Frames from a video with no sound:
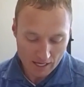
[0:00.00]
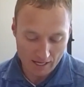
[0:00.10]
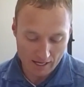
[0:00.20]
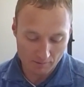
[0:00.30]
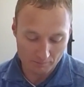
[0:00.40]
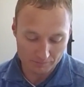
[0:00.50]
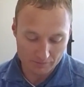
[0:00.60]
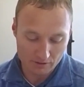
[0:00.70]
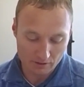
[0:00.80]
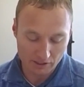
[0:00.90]

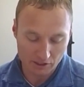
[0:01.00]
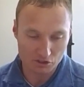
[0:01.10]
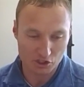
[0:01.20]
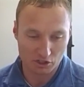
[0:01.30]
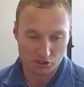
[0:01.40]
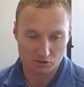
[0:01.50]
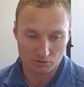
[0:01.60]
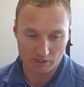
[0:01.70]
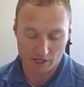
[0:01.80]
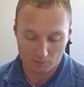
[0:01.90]
In conjunction
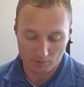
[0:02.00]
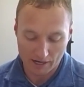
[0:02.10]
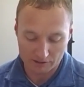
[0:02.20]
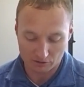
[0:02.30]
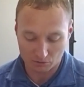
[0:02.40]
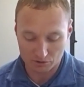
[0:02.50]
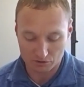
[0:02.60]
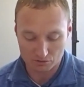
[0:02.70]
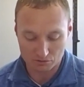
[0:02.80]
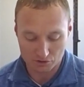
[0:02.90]
with chiropractic, we
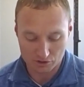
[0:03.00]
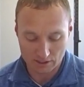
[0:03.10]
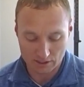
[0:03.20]
use